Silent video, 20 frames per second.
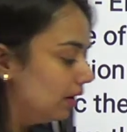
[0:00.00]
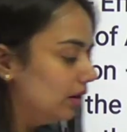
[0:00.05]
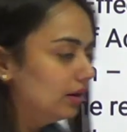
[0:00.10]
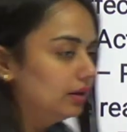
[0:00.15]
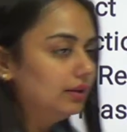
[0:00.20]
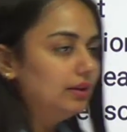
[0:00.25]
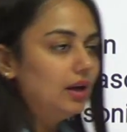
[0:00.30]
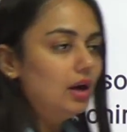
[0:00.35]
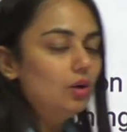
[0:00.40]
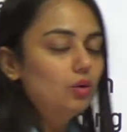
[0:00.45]

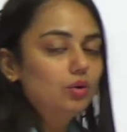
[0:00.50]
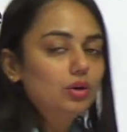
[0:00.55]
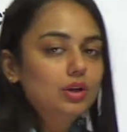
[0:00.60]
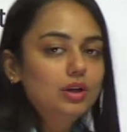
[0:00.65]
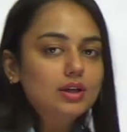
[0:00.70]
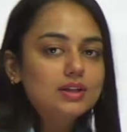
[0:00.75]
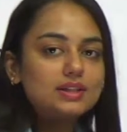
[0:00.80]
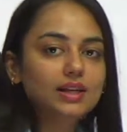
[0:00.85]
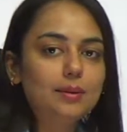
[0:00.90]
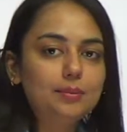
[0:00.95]
Now,
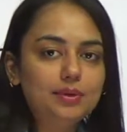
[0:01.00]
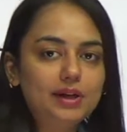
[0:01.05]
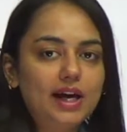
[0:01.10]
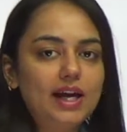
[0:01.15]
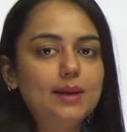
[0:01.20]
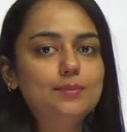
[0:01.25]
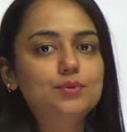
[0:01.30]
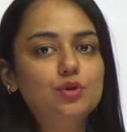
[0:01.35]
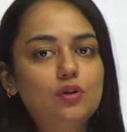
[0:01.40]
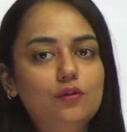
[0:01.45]
some
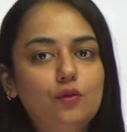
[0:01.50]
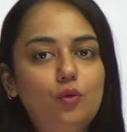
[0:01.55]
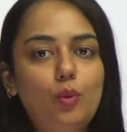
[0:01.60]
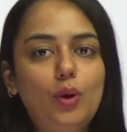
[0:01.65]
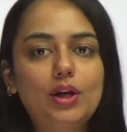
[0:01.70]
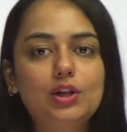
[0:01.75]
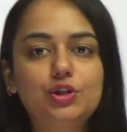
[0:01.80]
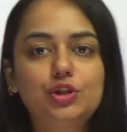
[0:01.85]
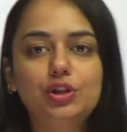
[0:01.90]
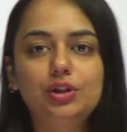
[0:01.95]
types of
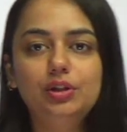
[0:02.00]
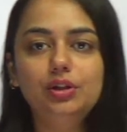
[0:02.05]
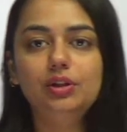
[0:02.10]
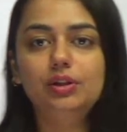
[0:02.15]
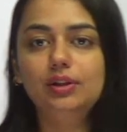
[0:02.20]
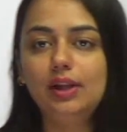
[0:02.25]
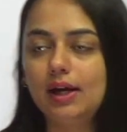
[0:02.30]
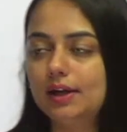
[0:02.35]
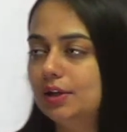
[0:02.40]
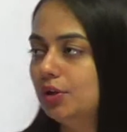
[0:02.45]
question
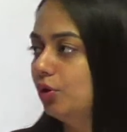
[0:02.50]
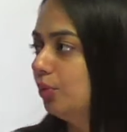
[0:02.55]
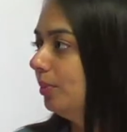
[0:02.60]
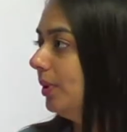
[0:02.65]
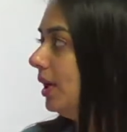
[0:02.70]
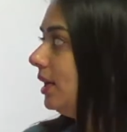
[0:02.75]
that you may